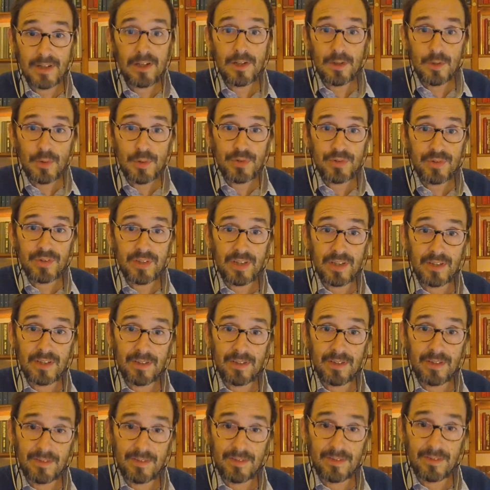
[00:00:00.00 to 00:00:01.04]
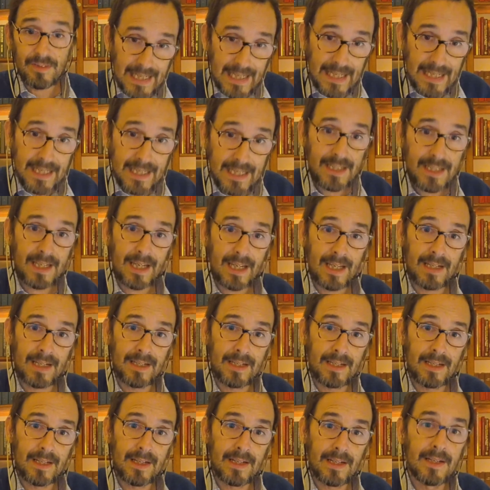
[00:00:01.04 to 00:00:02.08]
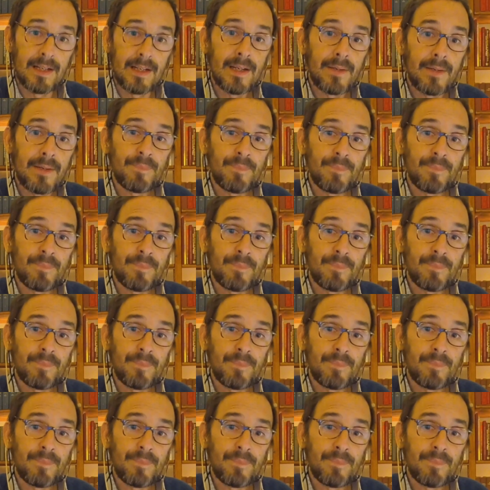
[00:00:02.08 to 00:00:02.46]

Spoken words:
and lucid, very clear again. Yeah.